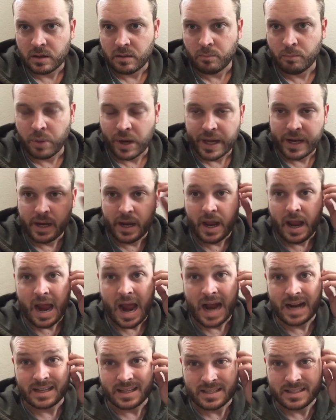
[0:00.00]
But
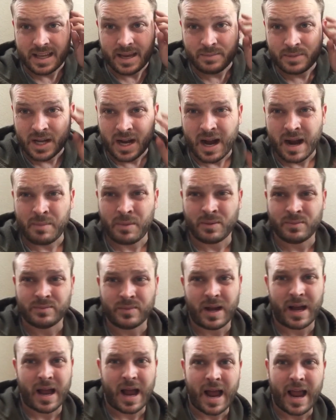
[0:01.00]
at the same time,
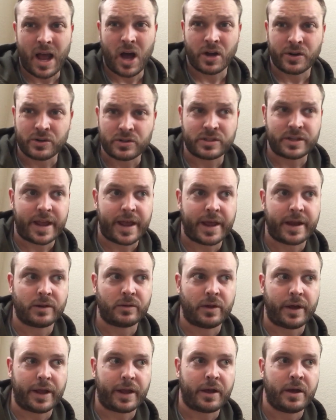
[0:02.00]
I
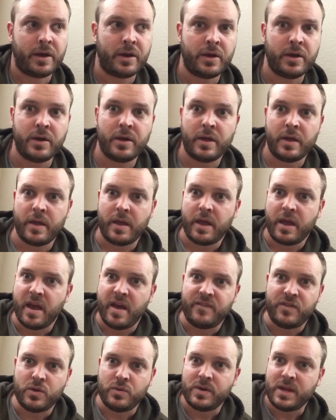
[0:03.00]
understand, like,
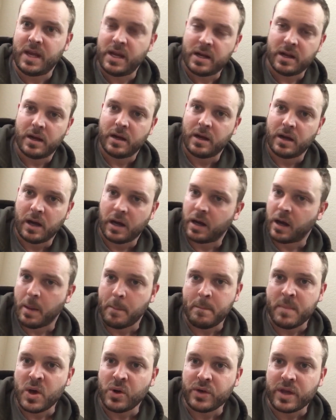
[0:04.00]
if you need a
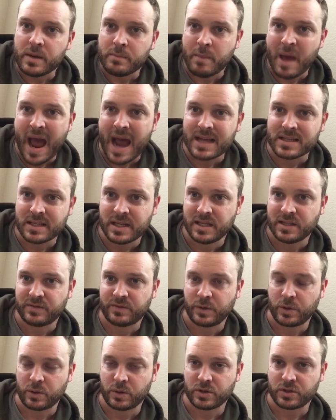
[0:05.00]
million magazines
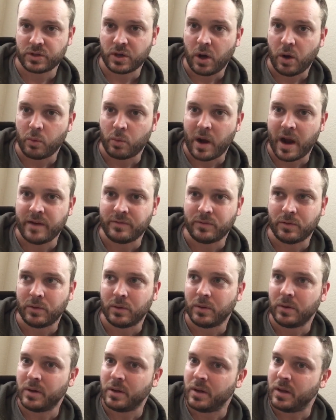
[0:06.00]
for your assault
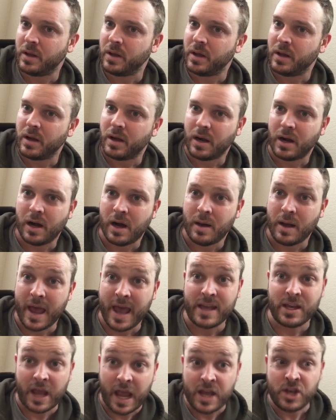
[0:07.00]
rifle,
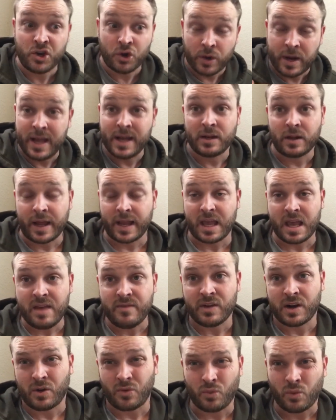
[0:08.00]
and you're in like
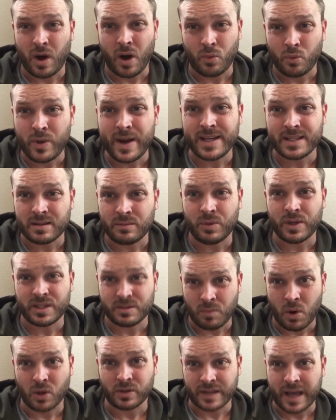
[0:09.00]
even a reasonably
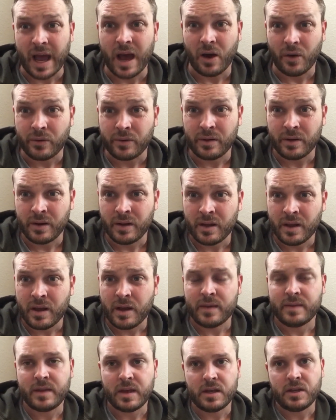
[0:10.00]
small town,
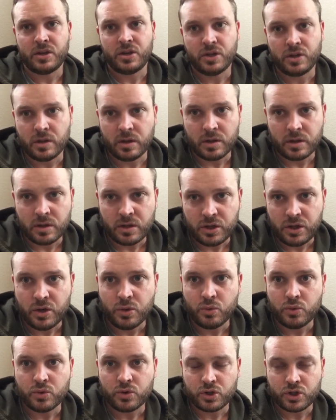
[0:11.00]
then
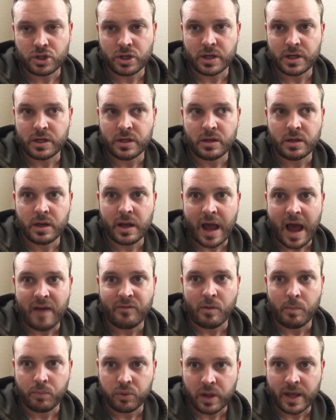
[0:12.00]
you should
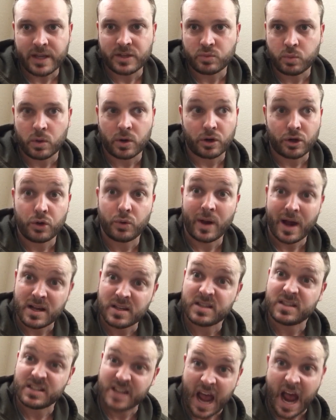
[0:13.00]
have a place where you
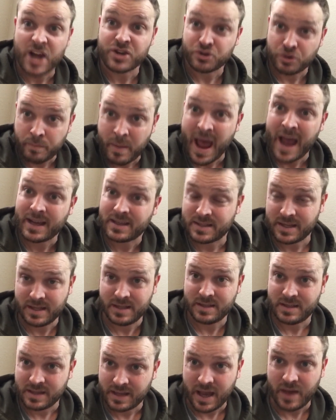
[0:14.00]
guys stash your
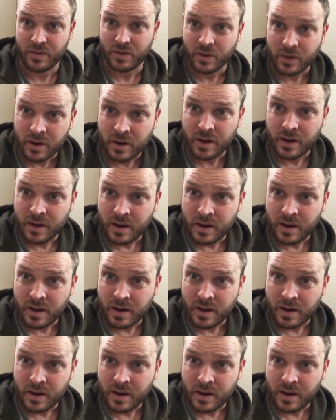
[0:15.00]
magazines together.